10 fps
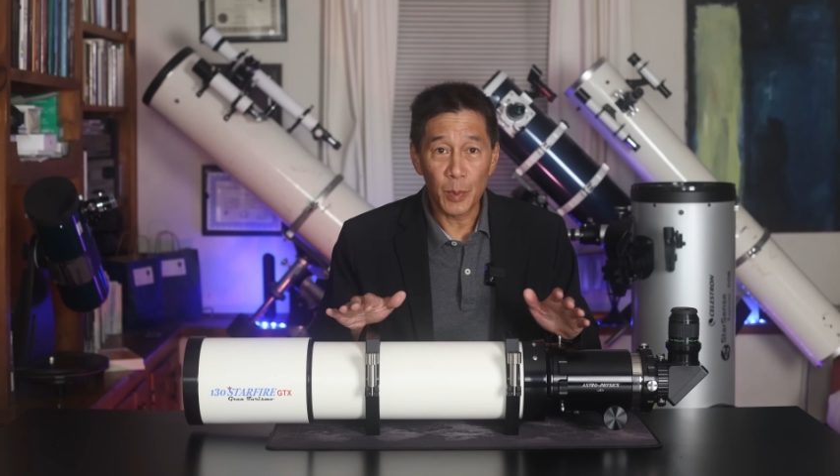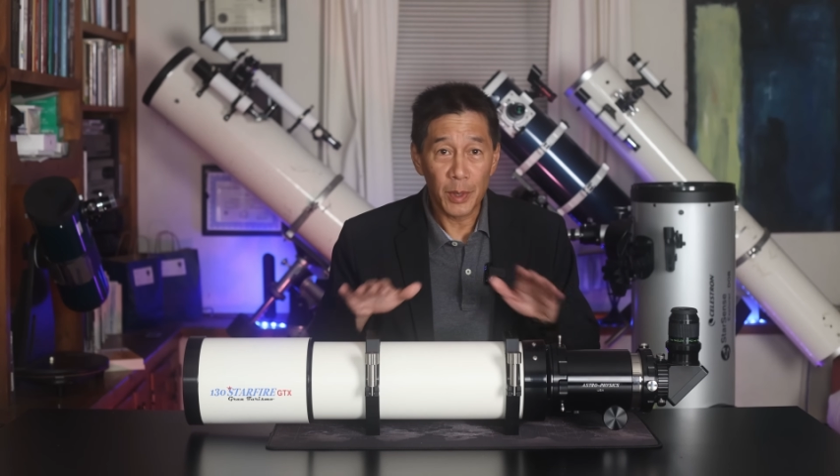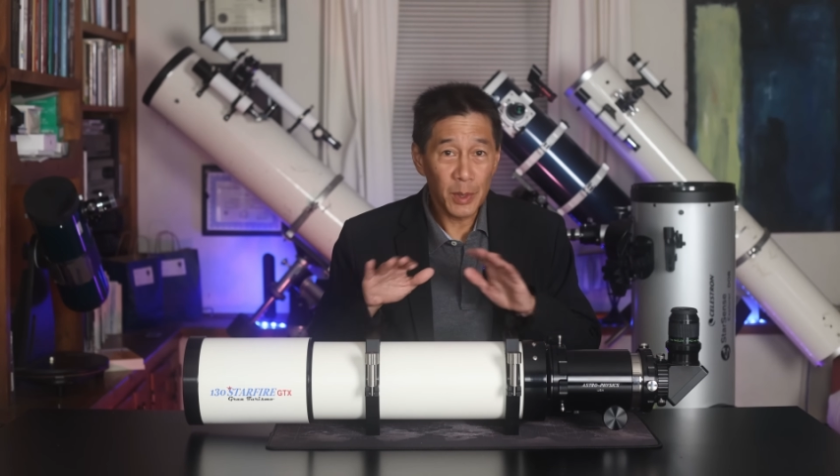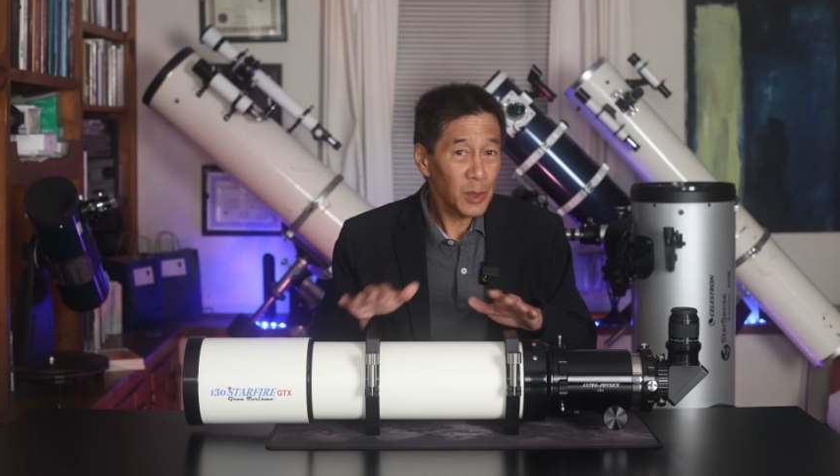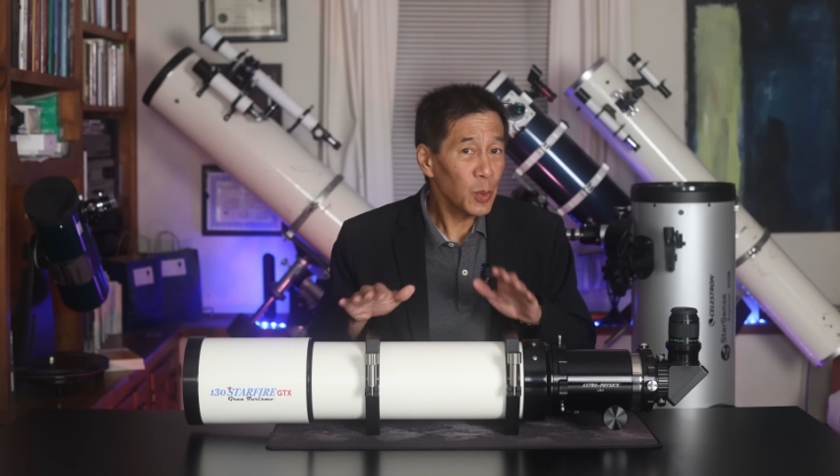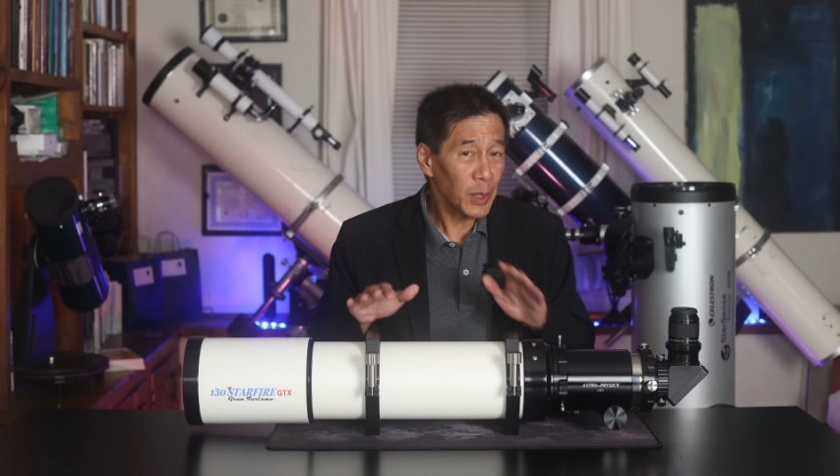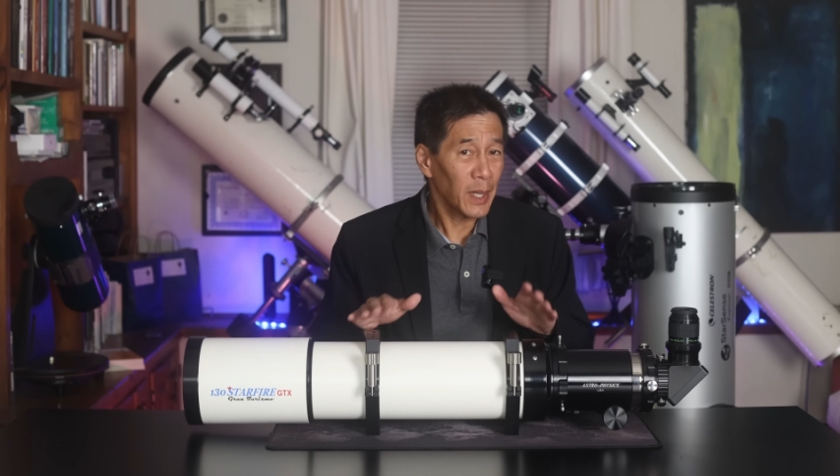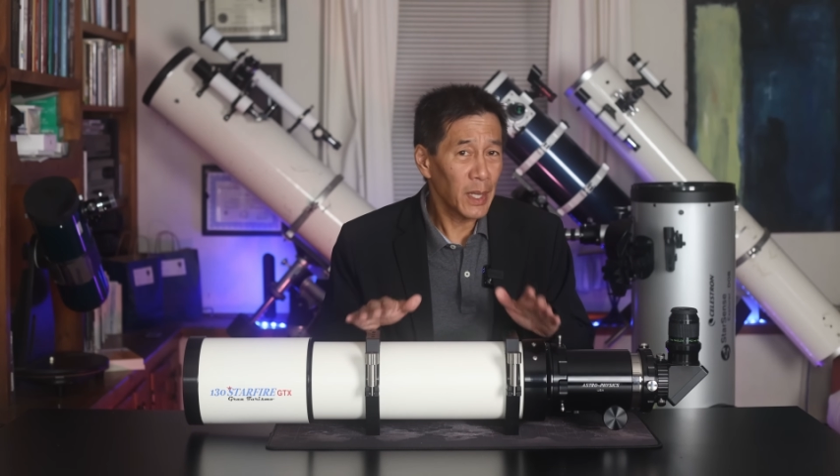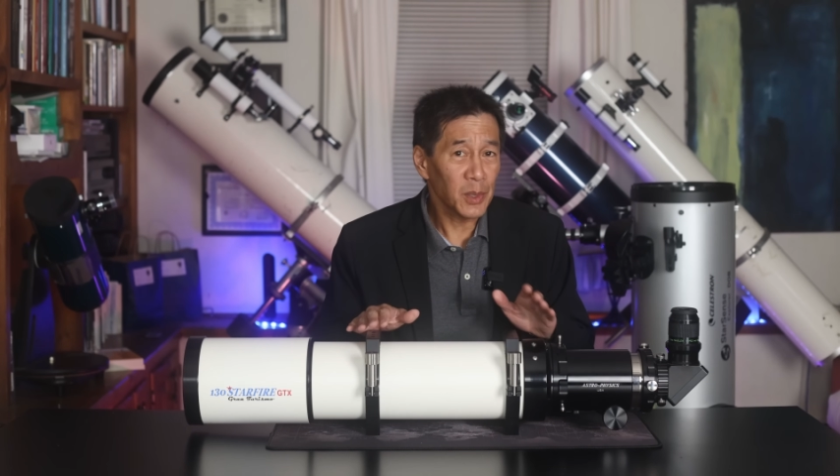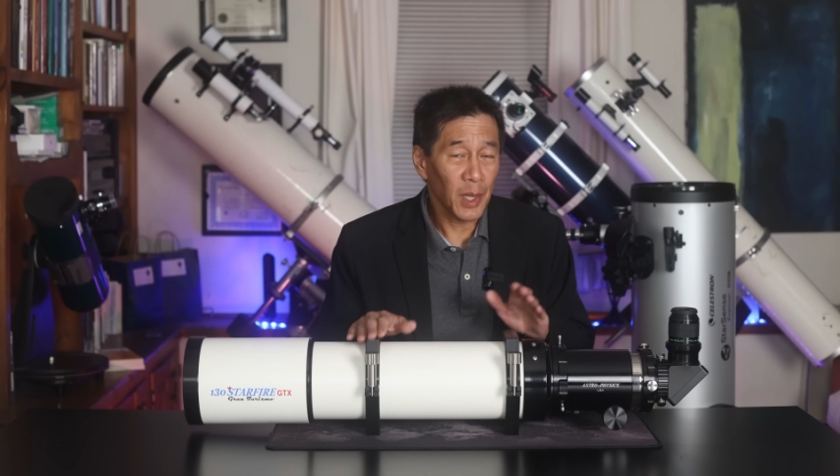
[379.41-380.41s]
but this is what
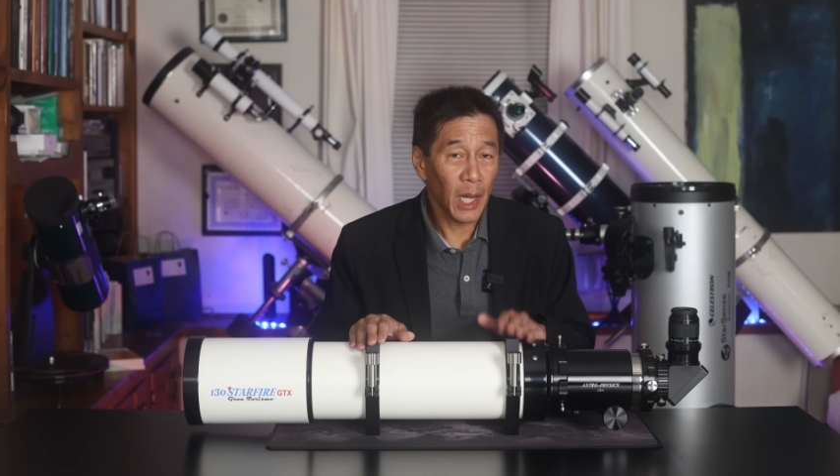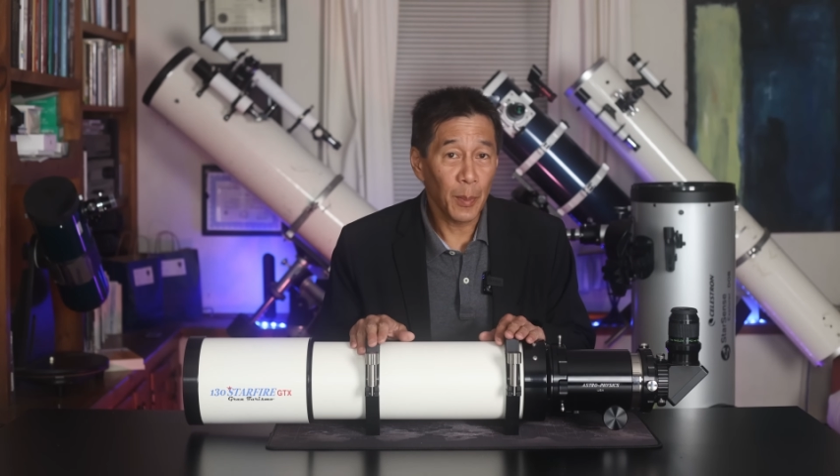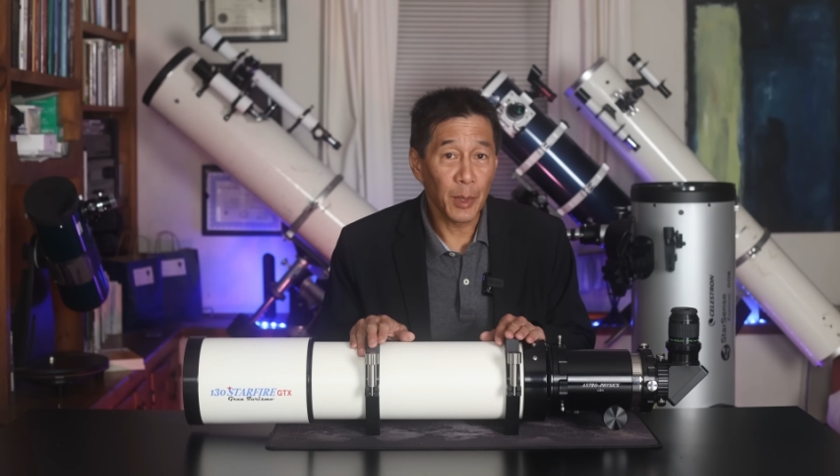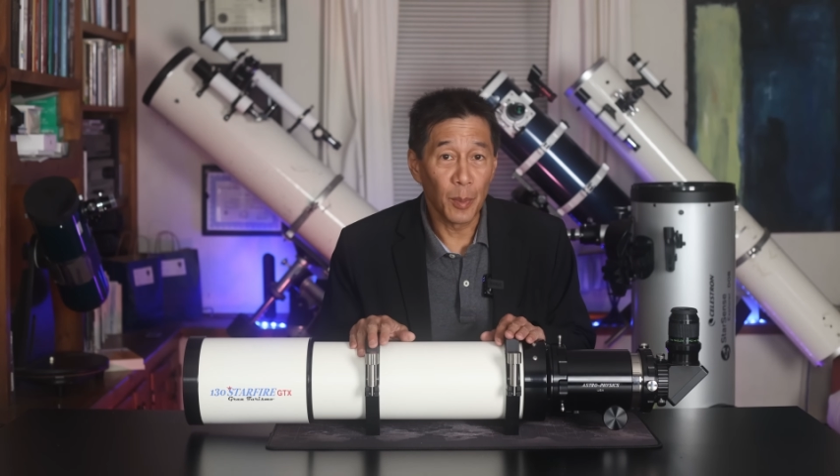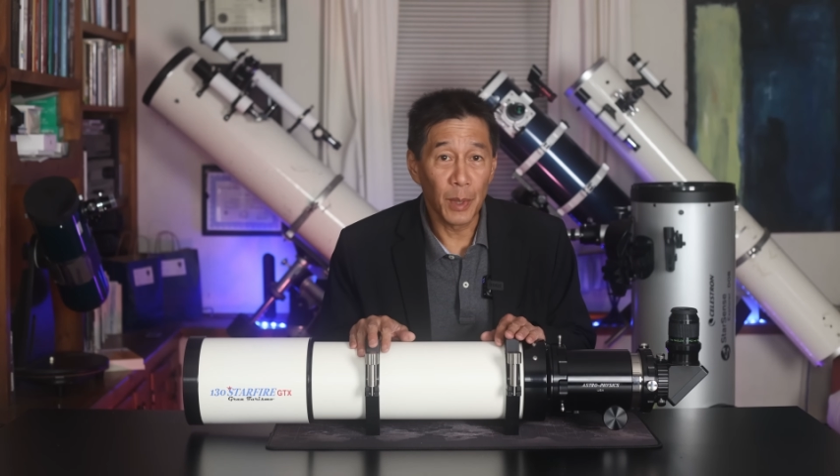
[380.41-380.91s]
tends to happen to